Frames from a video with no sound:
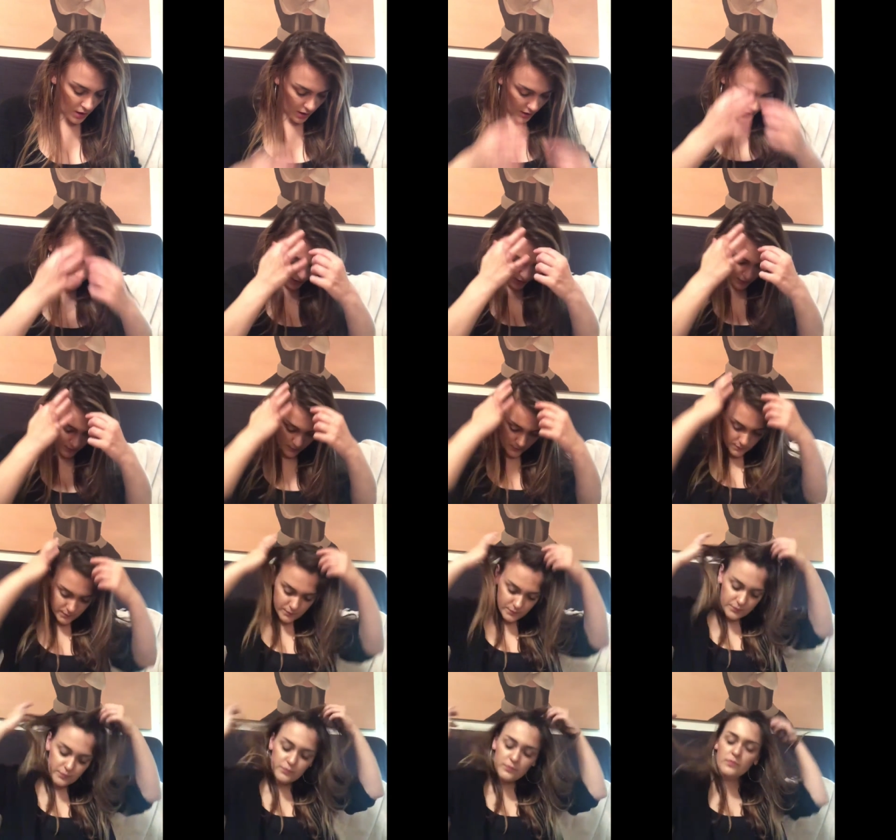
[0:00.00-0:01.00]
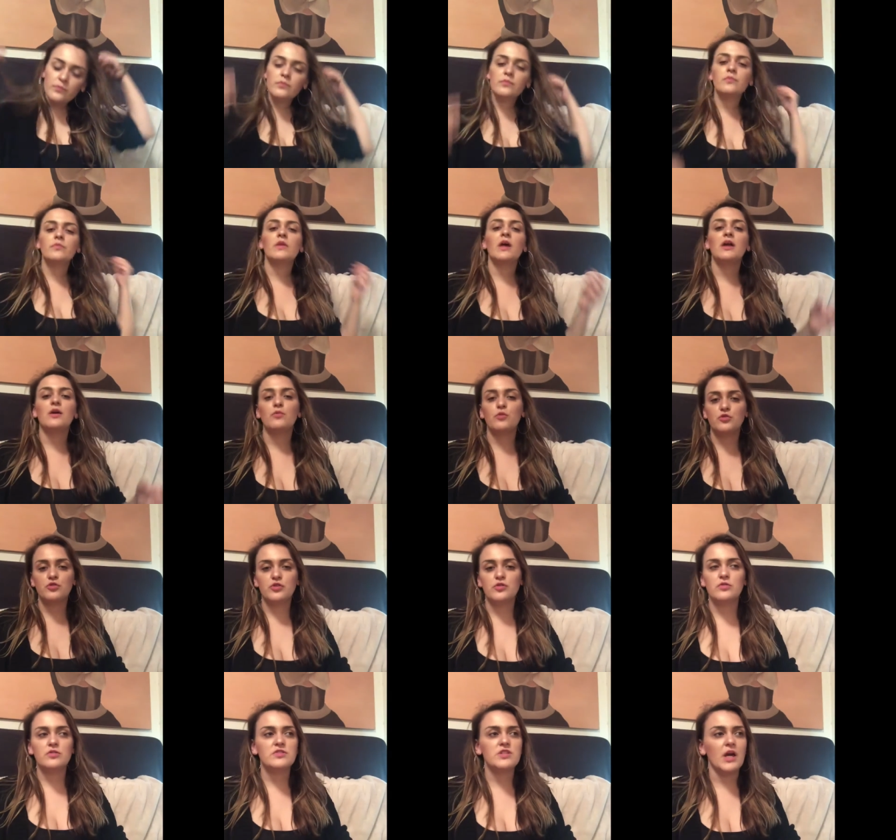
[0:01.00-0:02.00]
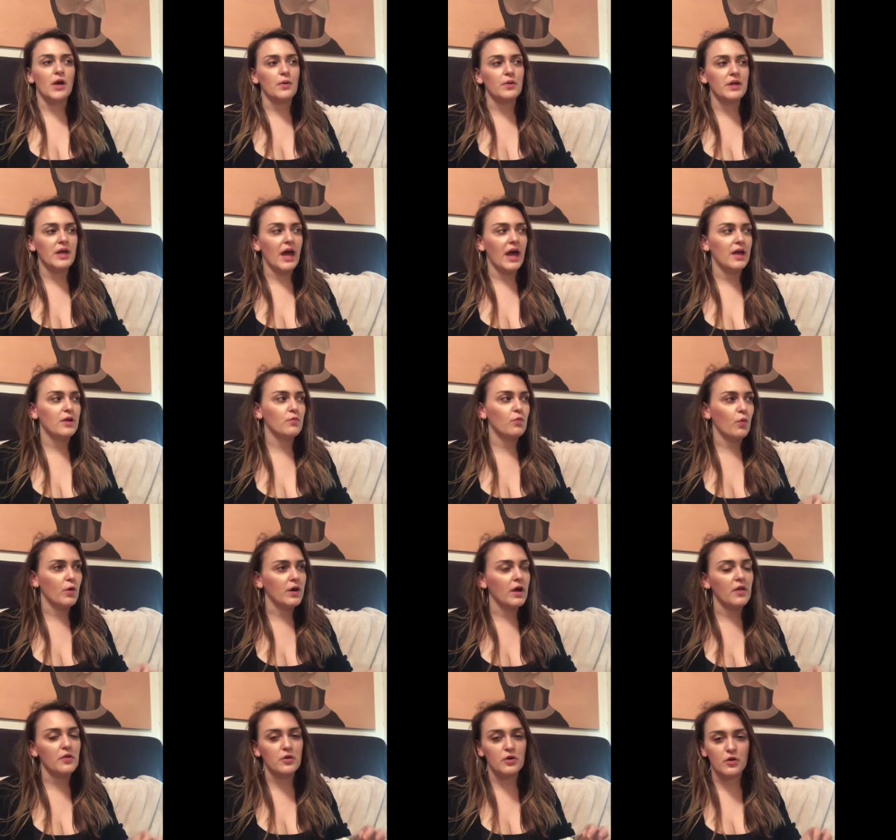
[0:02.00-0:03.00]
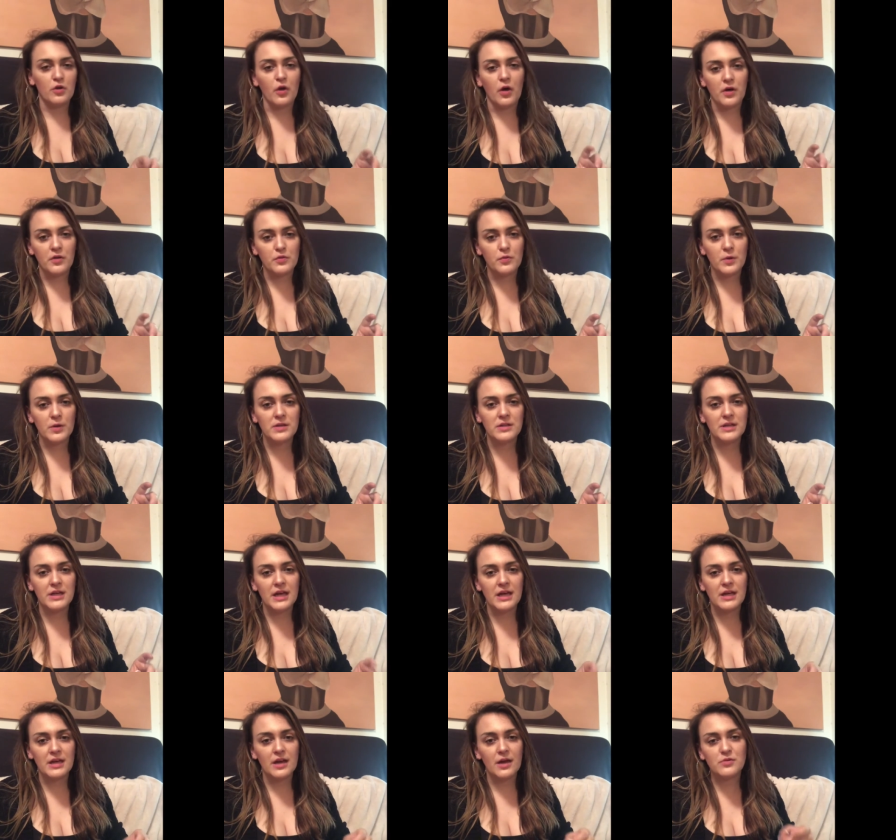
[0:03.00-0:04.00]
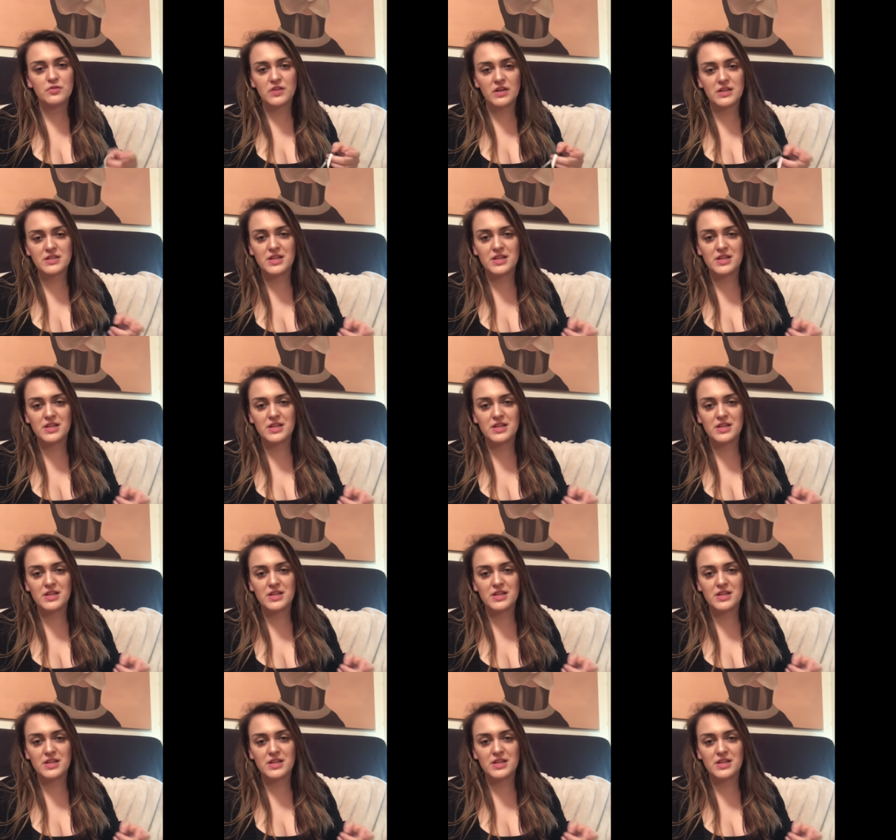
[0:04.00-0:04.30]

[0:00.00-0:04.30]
Um, and it will do because I only had one other cloth one and I was getting